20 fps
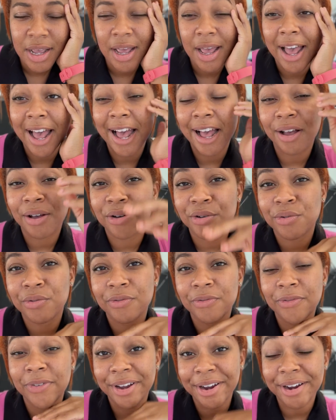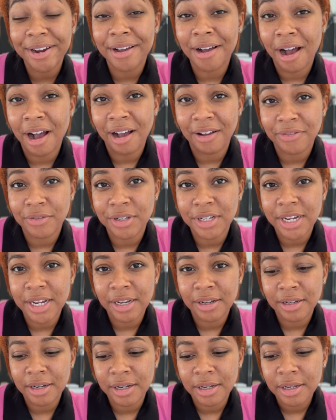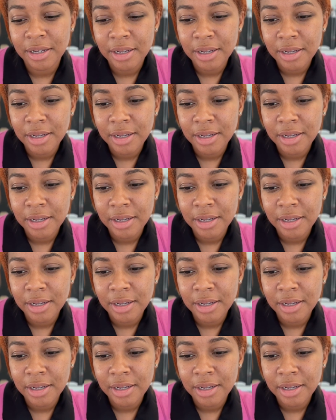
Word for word: how very often